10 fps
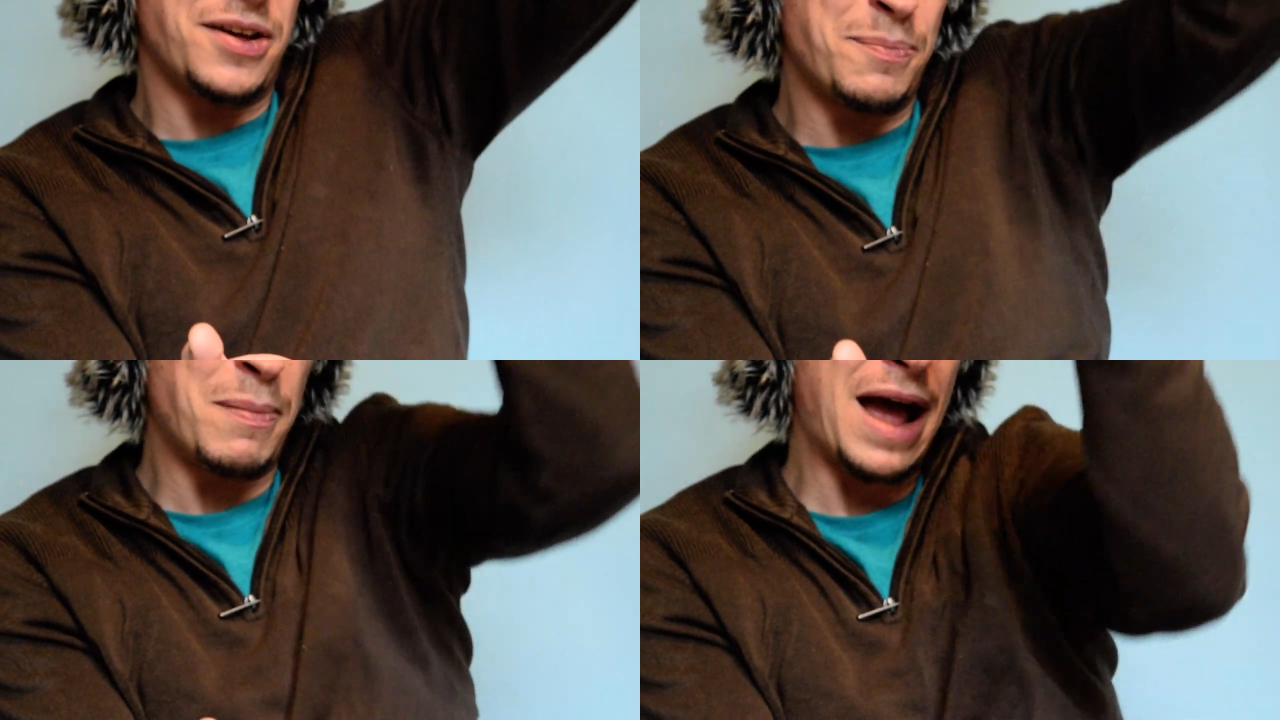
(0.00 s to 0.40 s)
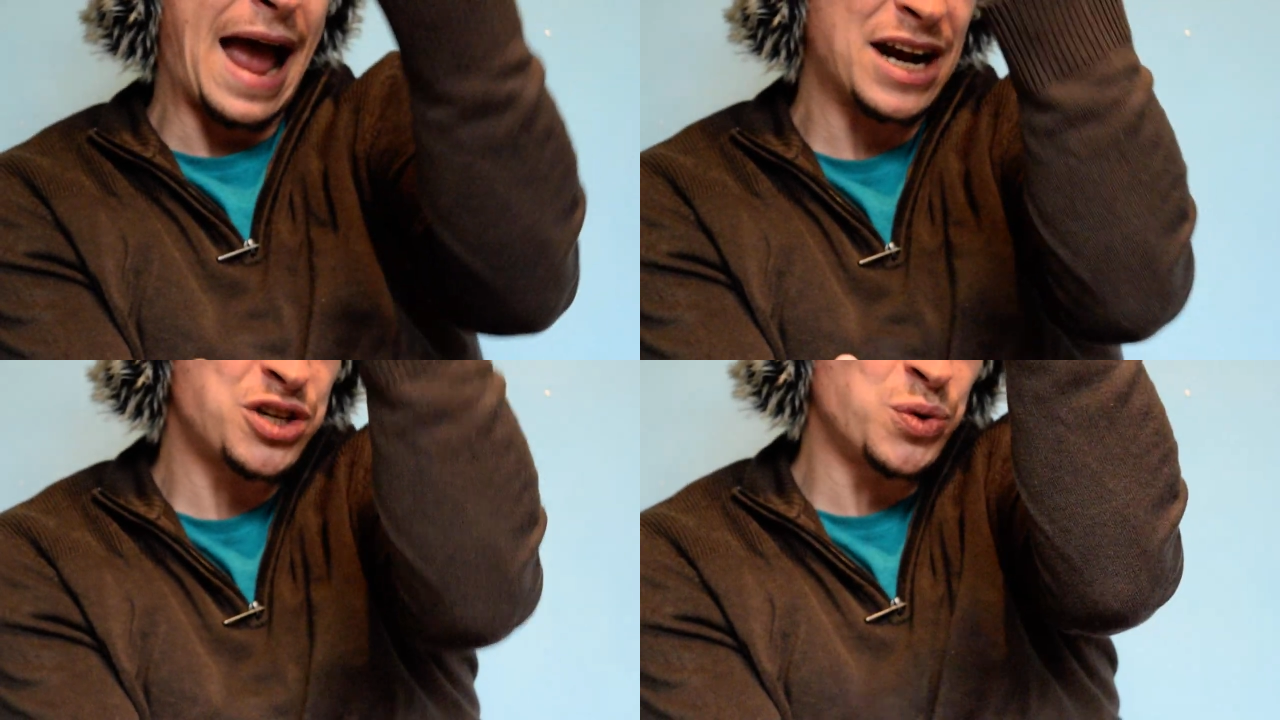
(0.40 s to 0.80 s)
the
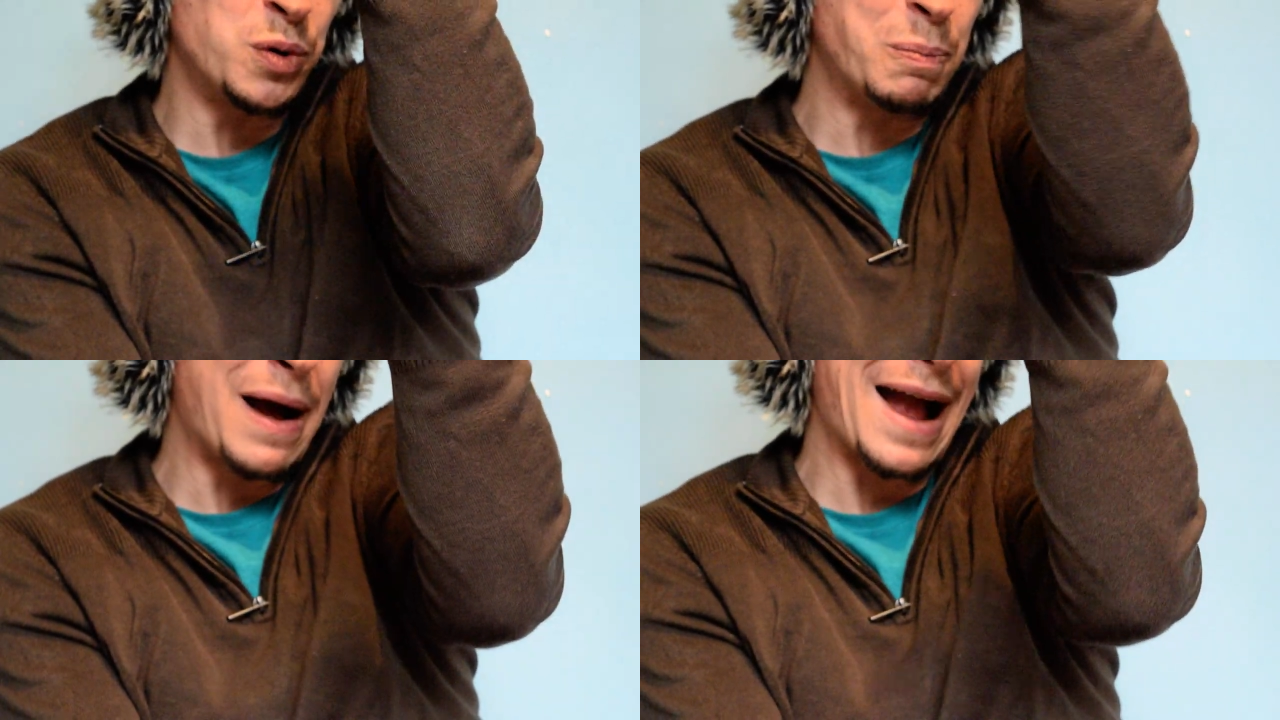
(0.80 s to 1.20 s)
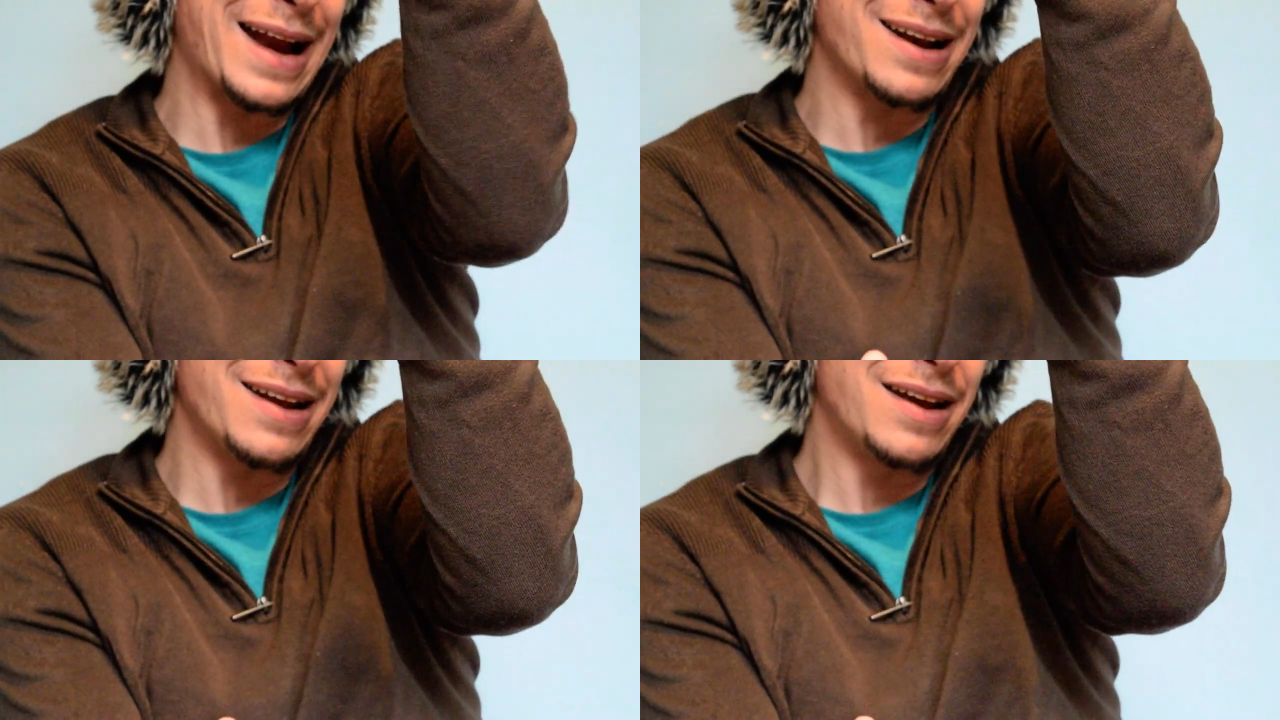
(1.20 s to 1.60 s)
actual
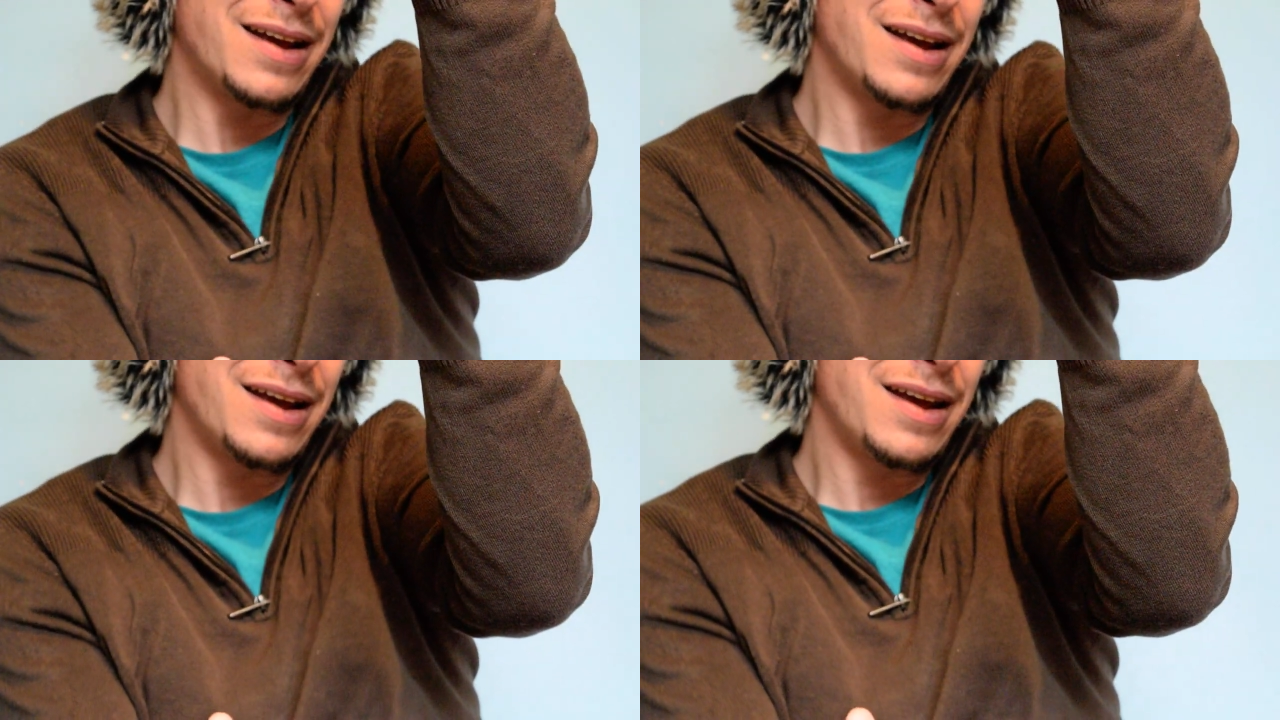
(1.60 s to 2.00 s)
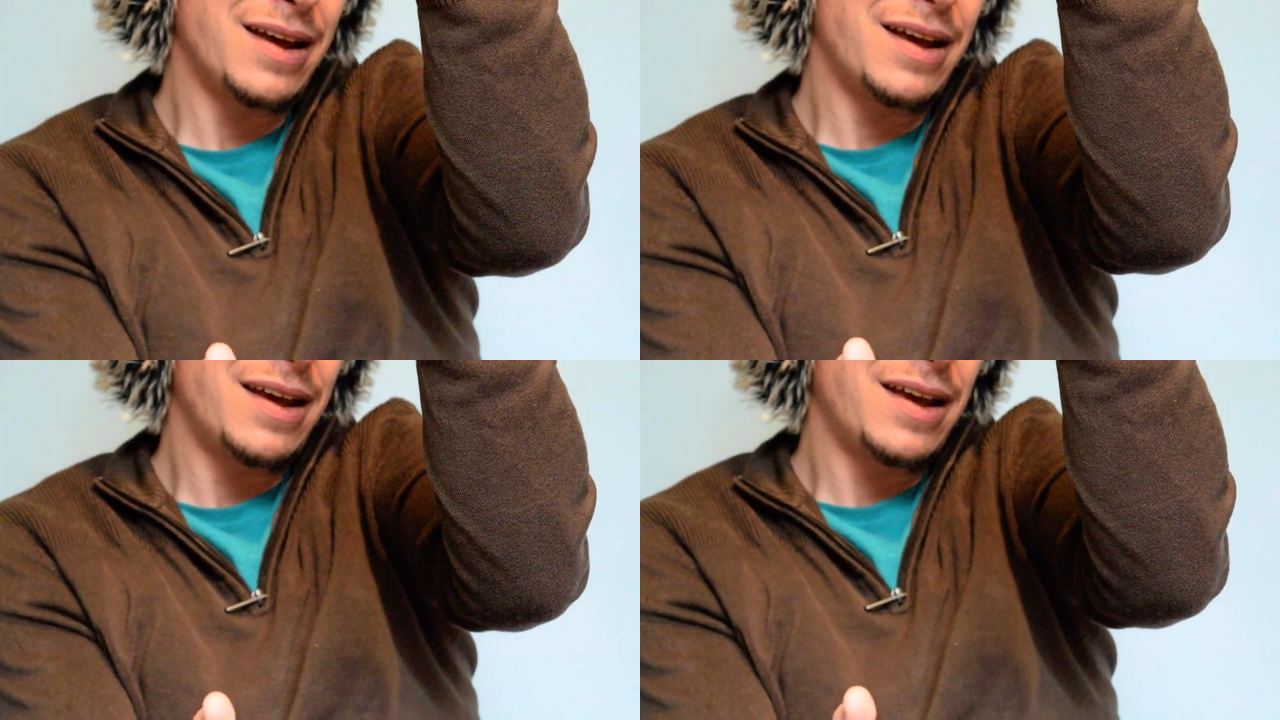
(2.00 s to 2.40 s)
mind.
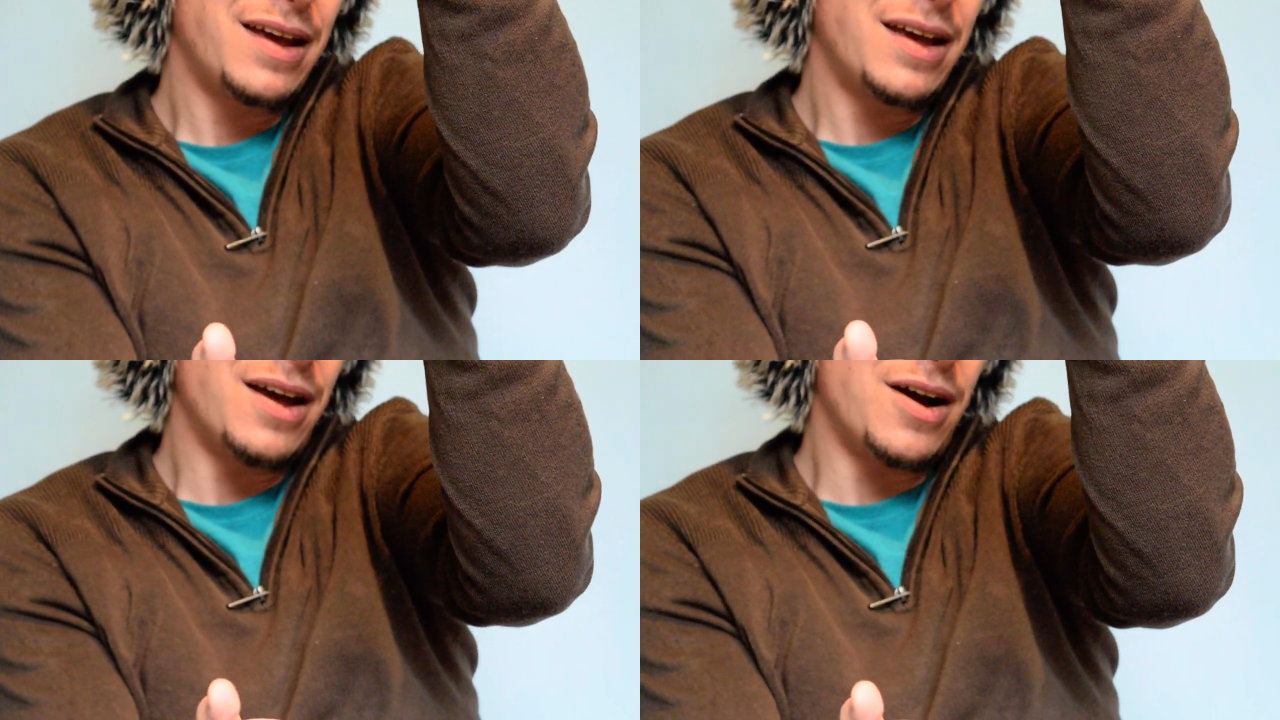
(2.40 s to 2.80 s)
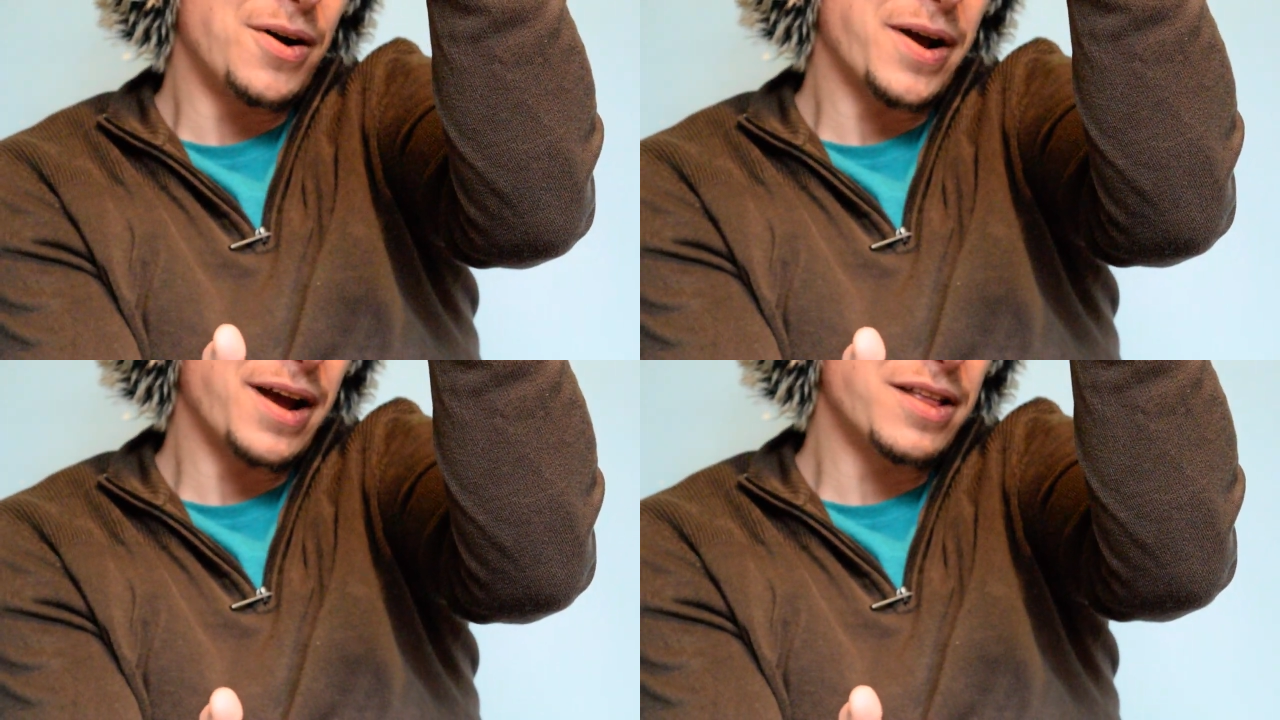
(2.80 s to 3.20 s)

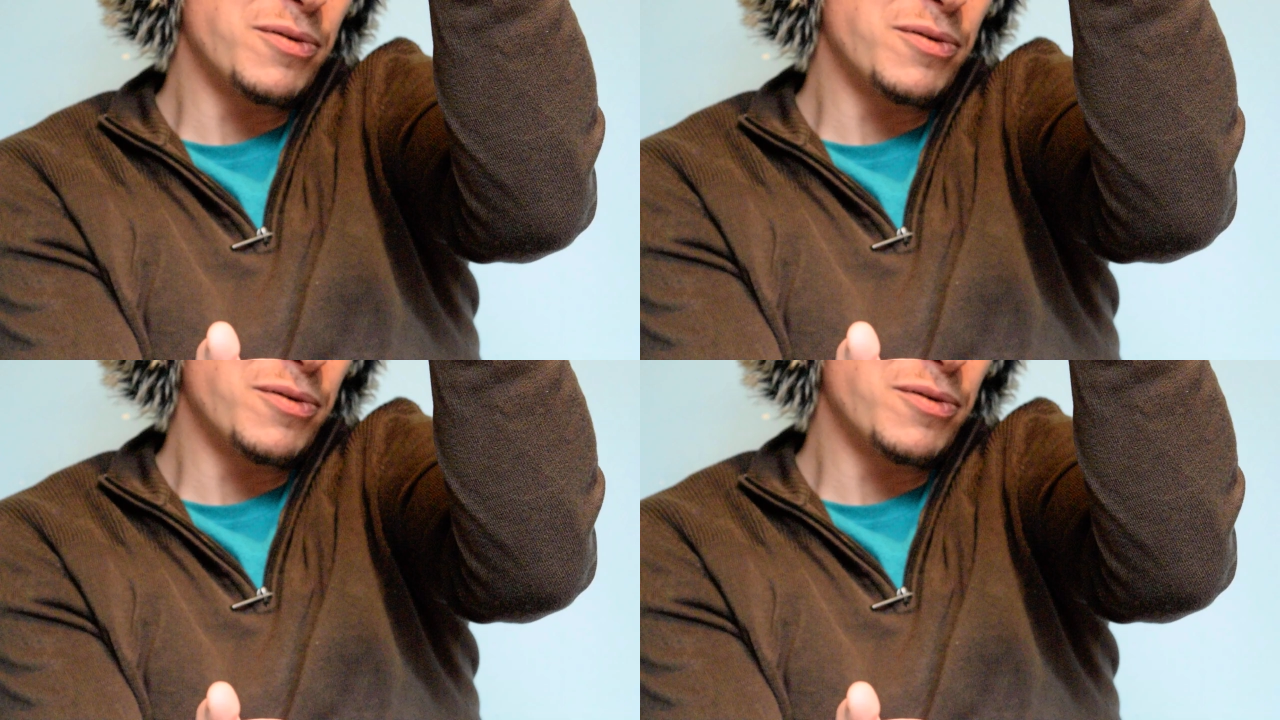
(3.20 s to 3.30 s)
Okay,